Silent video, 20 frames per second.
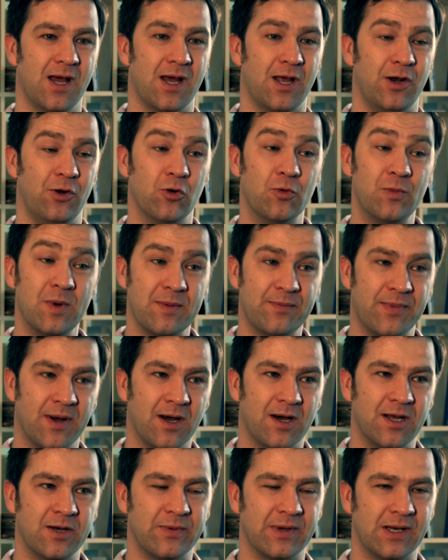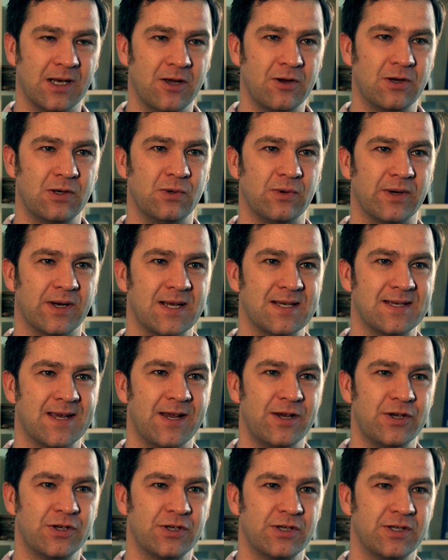normally partner with local
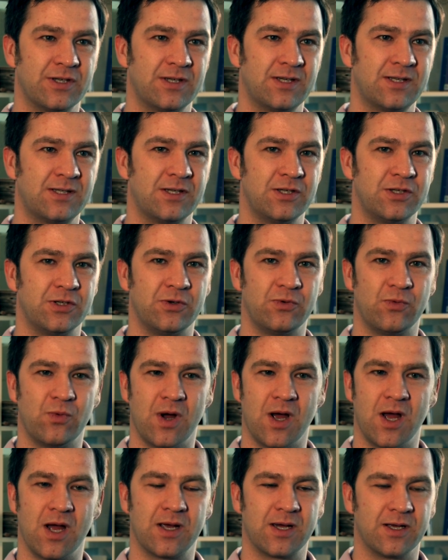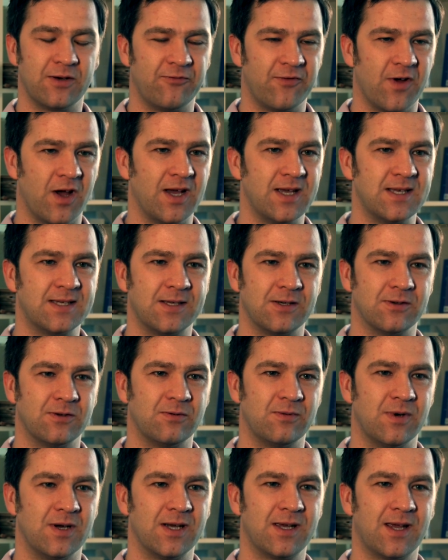organisations to do work advising or
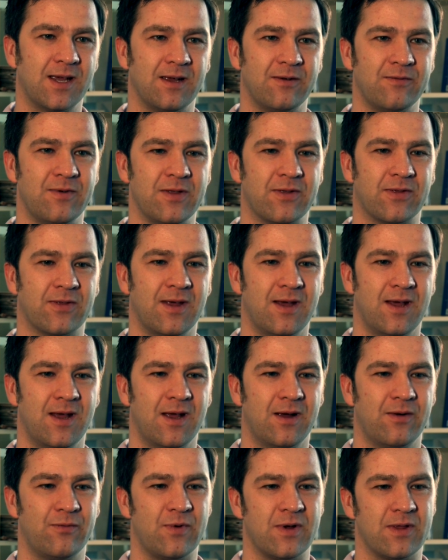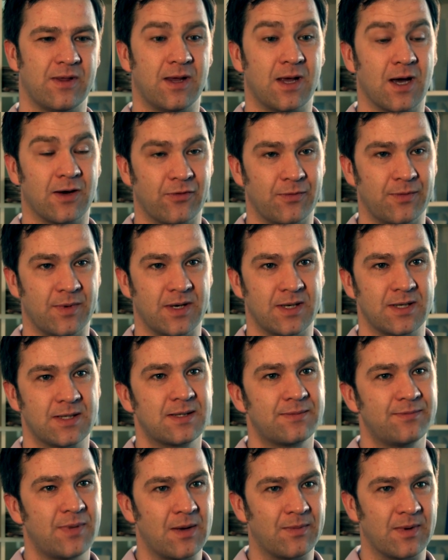working with
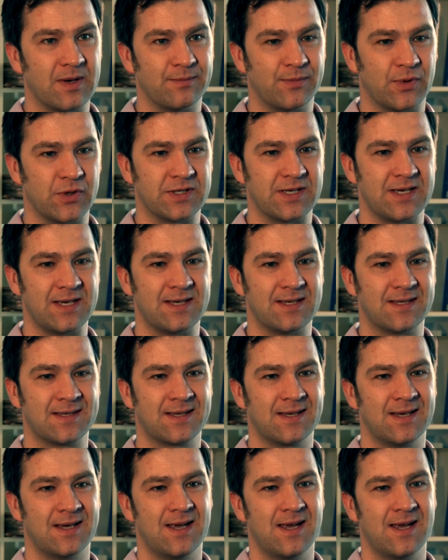governments, public bodies,